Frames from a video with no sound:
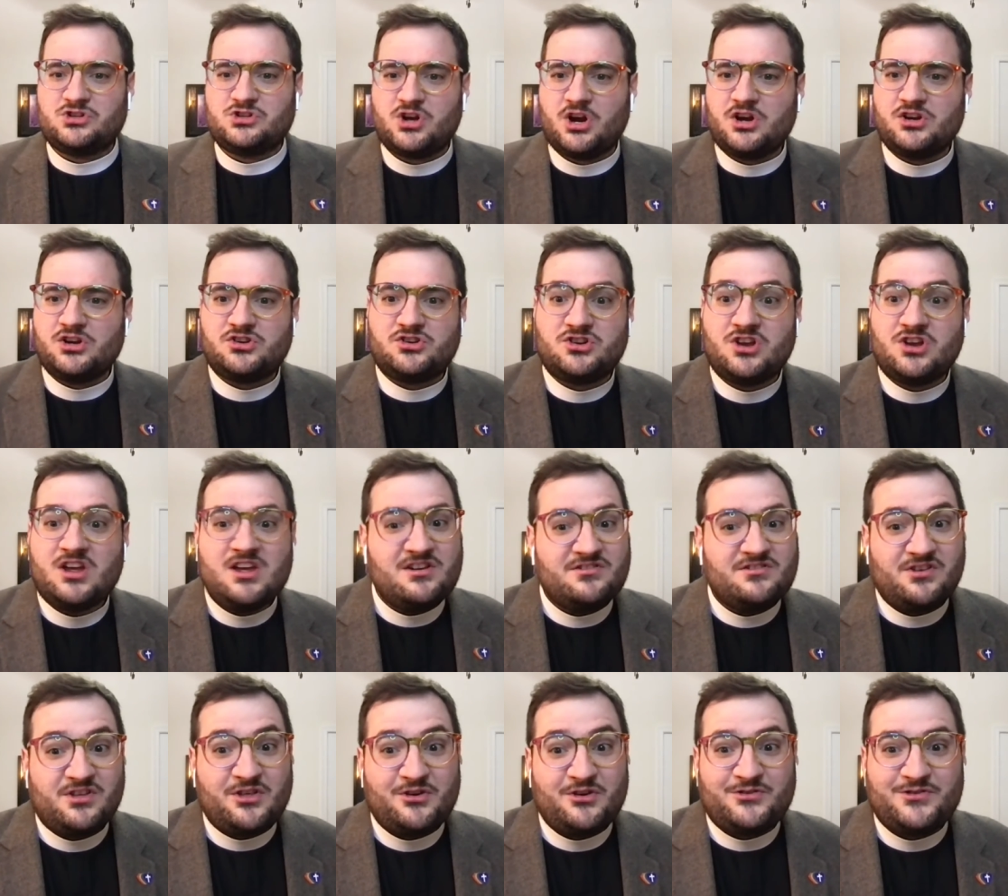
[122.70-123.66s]
church
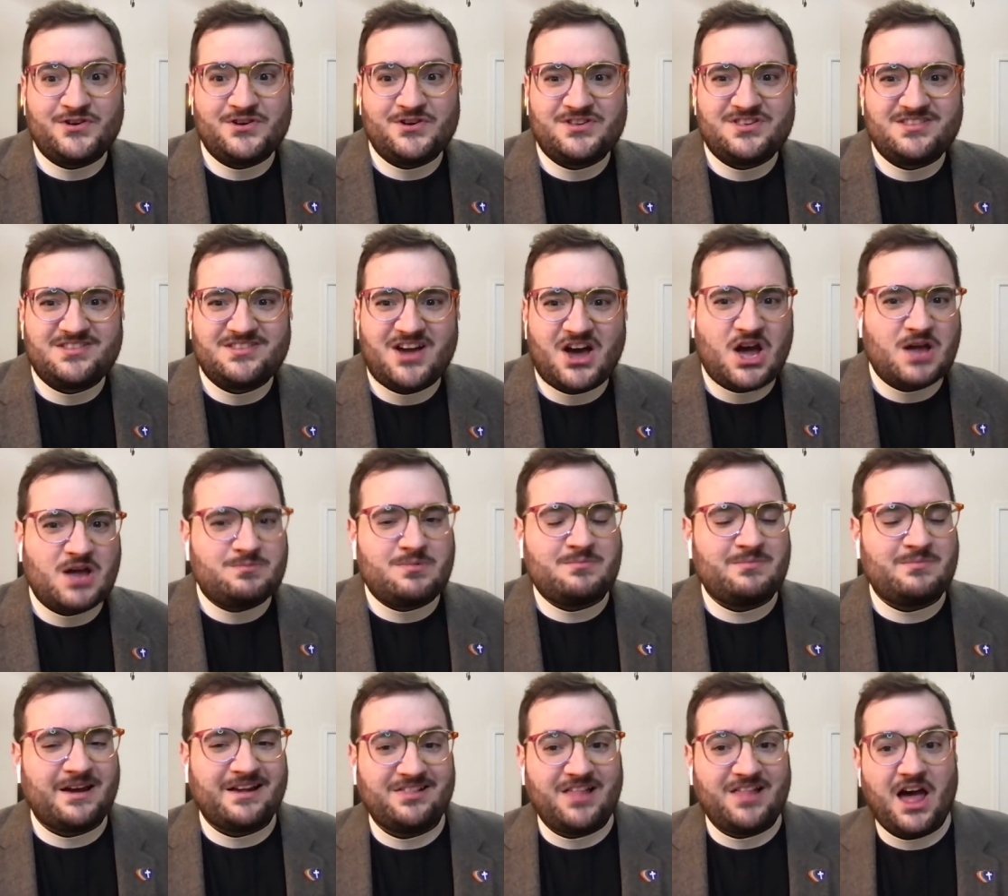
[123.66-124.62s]
for the first time in
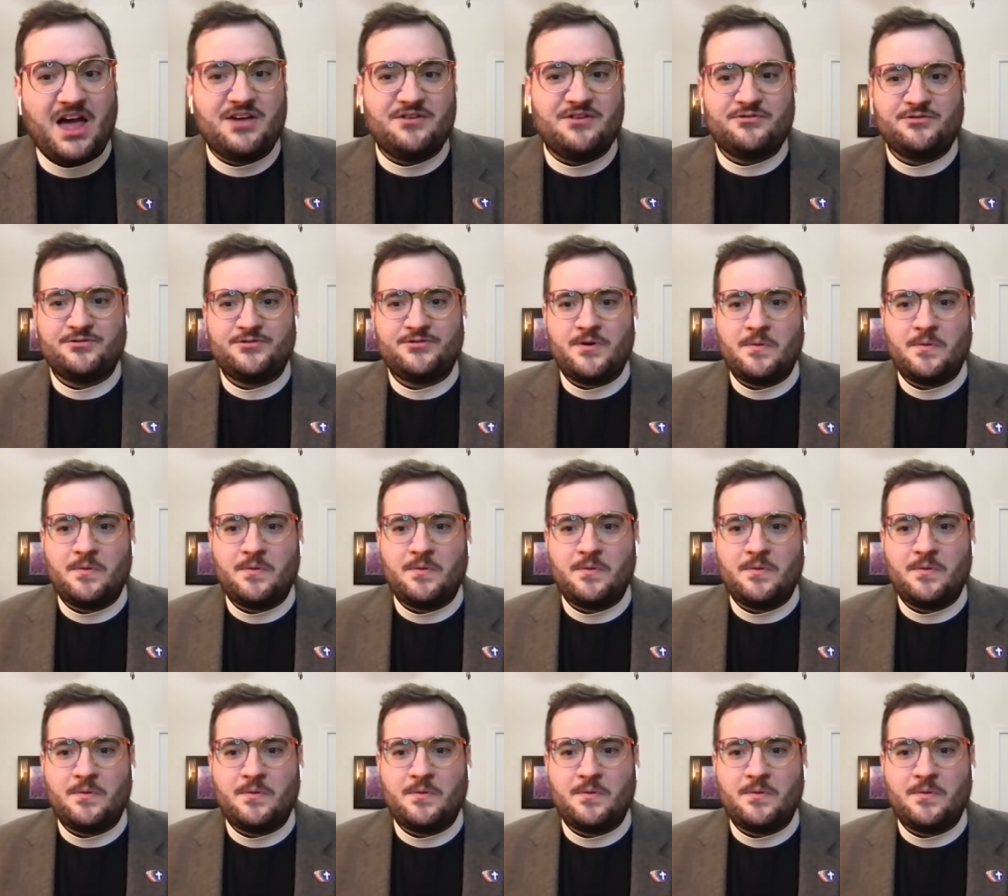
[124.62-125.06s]
my life.